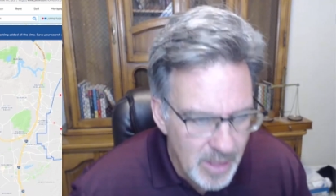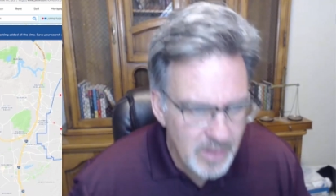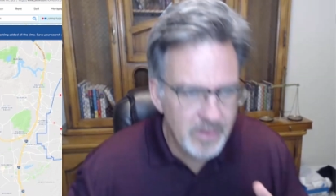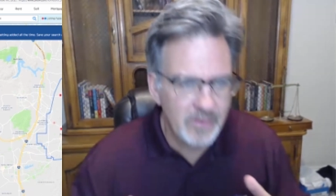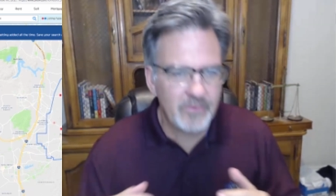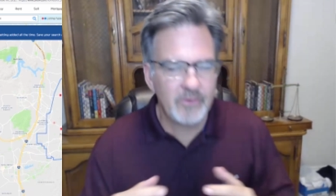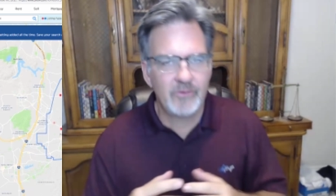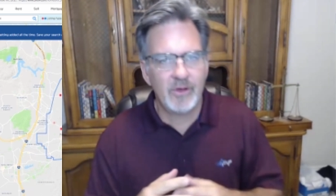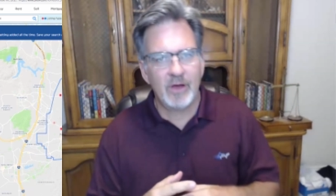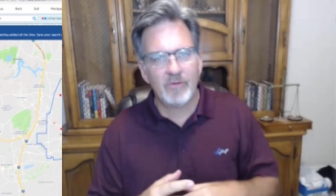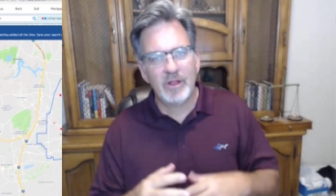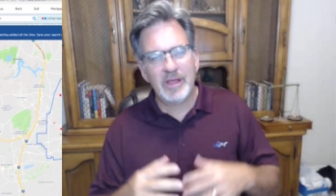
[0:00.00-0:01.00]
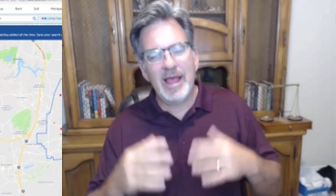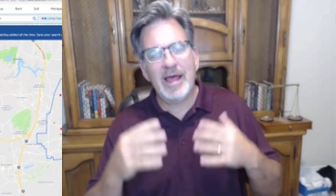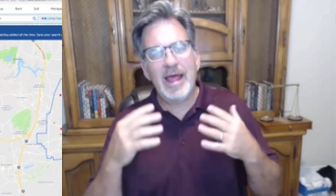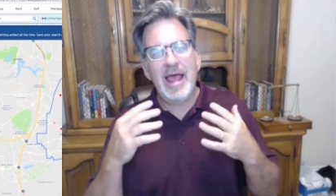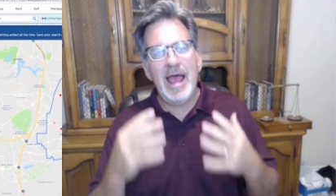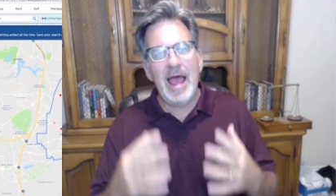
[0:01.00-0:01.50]
This is uh, really how
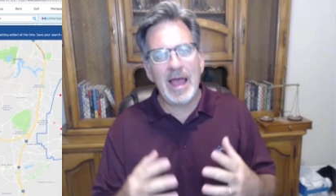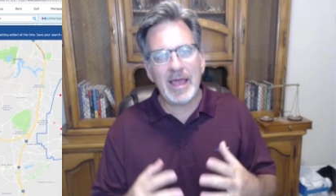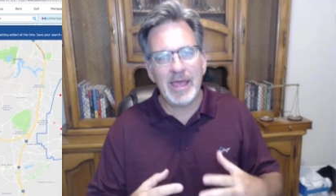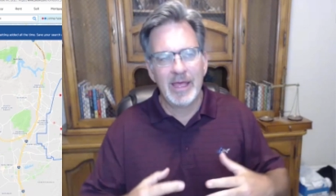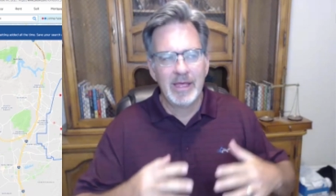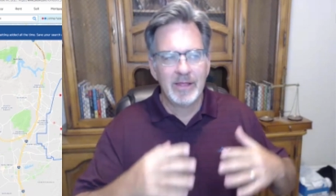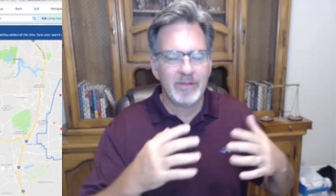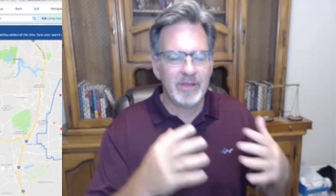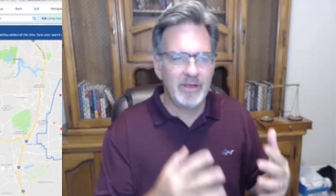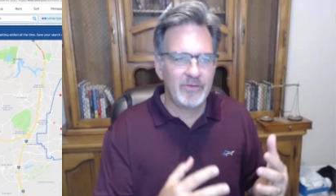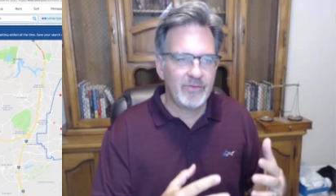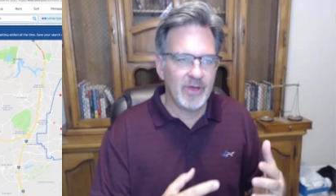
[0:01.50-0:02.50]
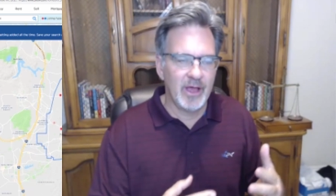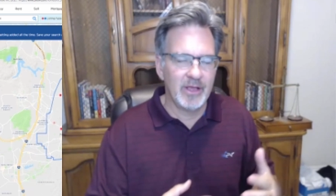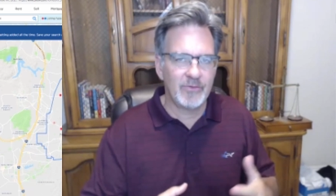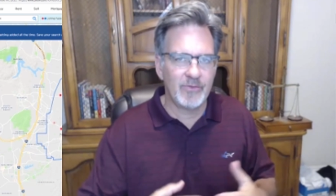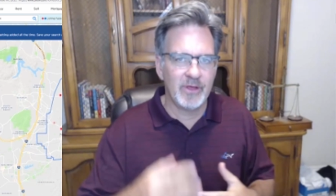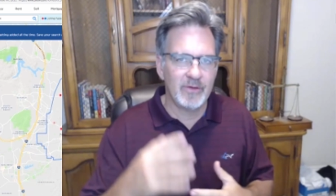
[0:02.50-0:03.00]
to hack these
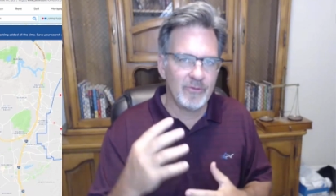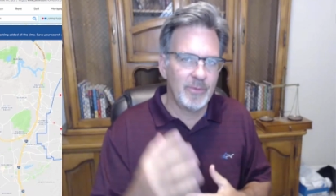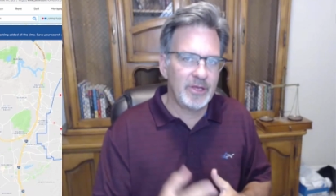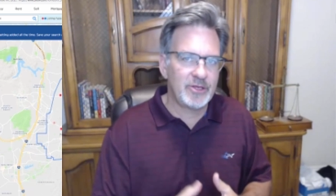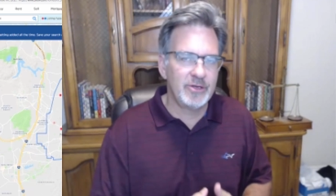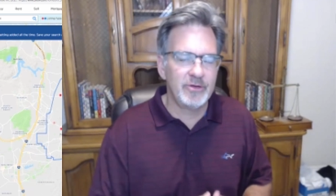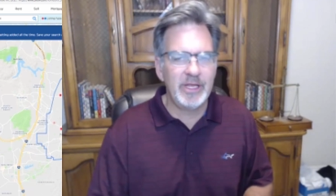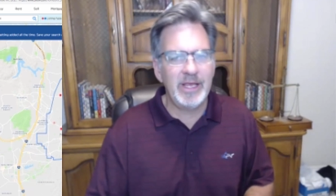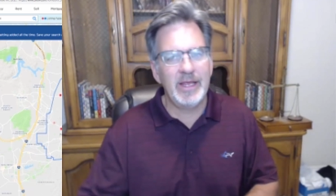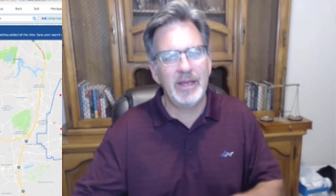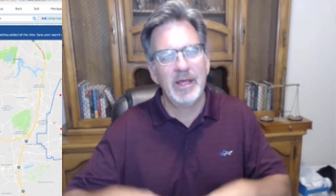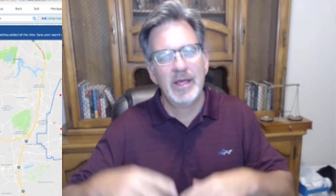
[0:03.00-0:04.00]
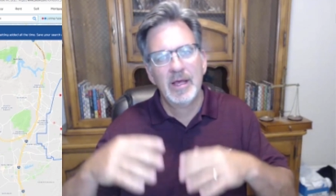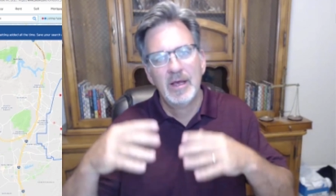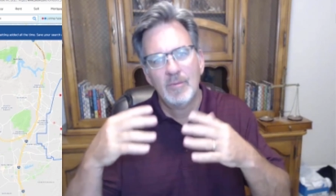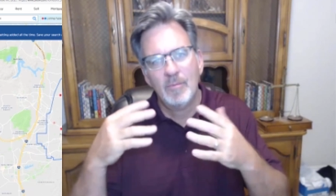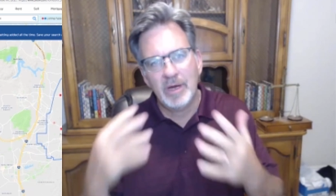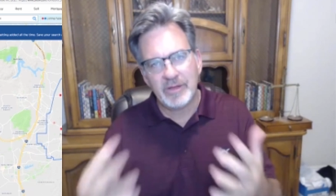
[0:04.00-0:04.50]
sites for the information you need,
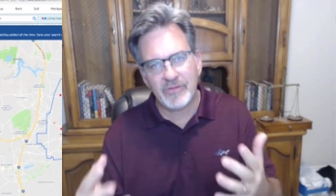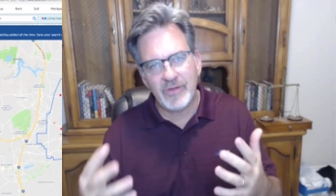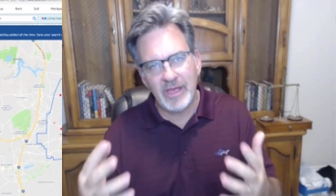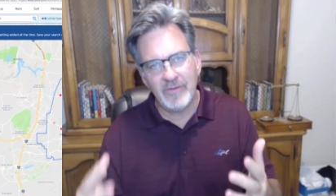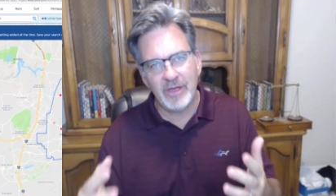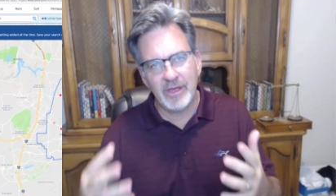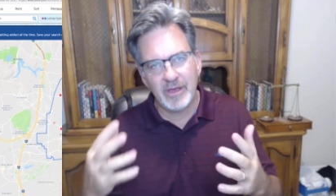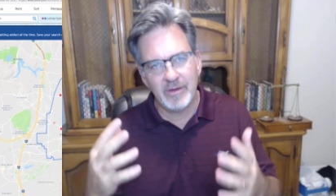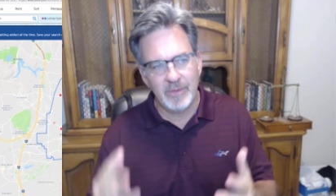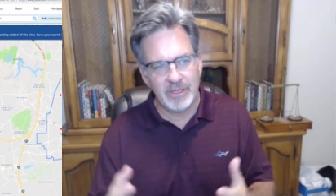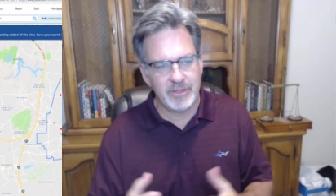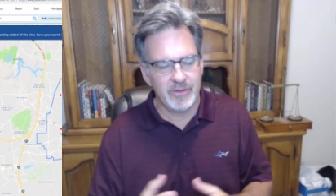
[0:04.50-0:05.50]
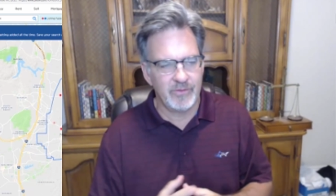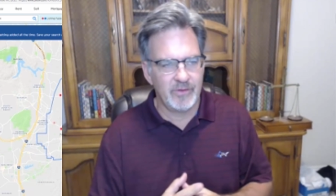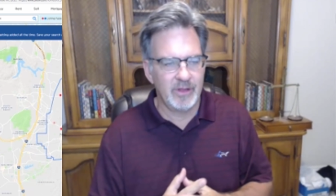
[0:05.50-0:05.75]
but saving commissions.